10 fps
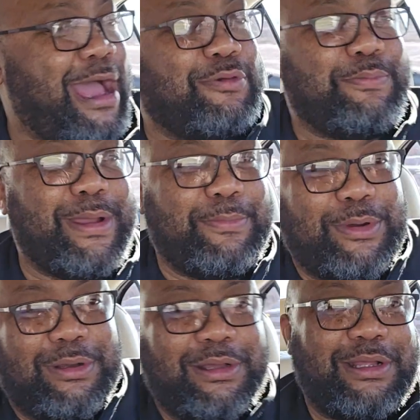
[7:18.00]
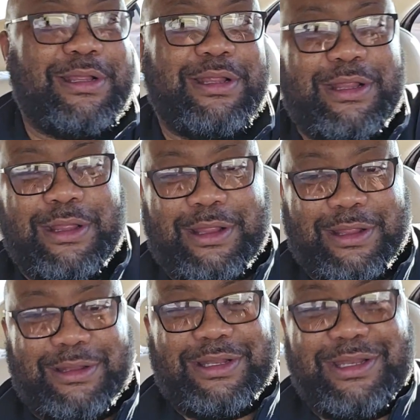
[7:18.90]
I remember
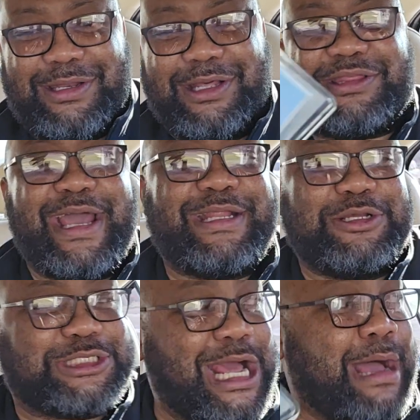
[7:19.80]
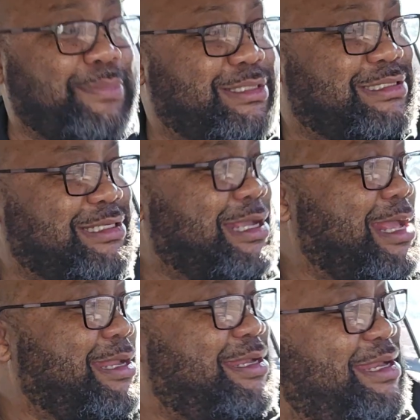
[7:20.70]
Nathaniel Thomas.
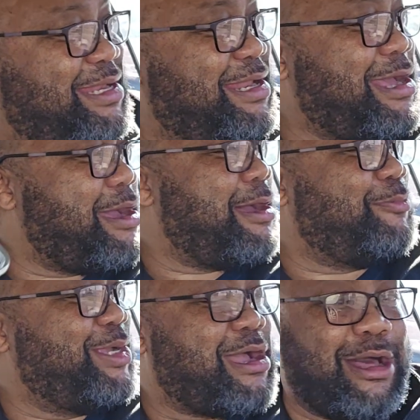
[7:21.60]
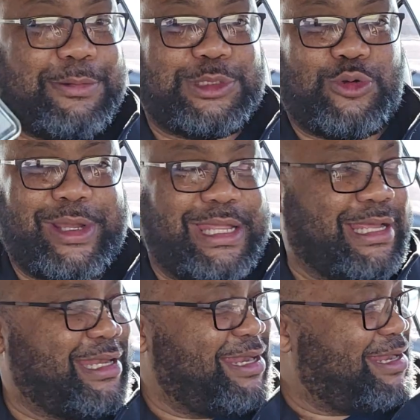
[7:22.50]
We call him
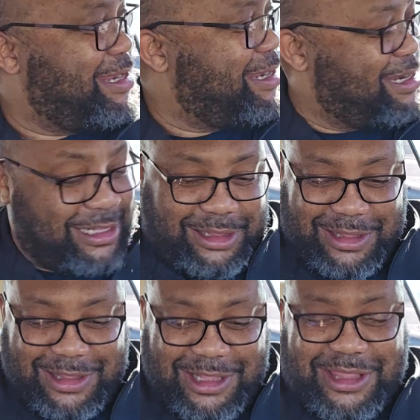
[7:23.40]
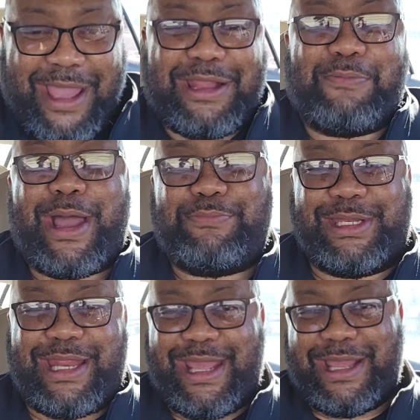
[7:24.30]
Twin. Nathaniel might be
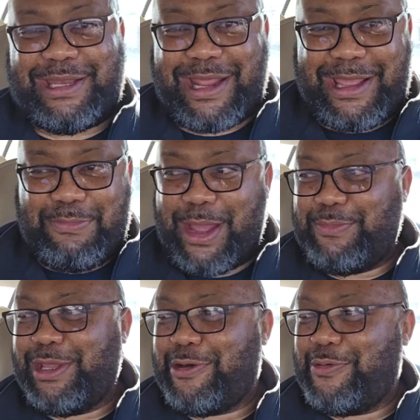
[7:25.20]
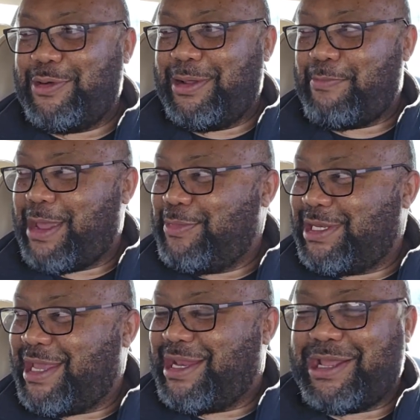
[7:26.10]
dead now. He might be
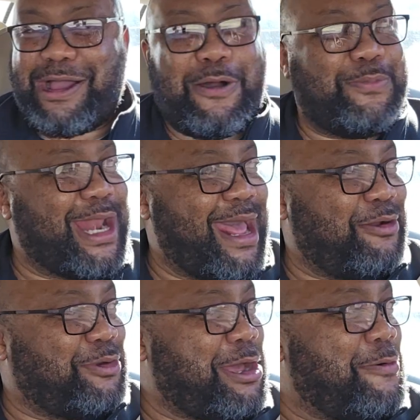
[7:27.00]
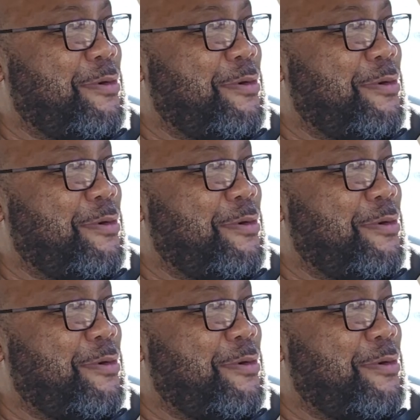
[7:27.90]
dead and gone, but I don't know.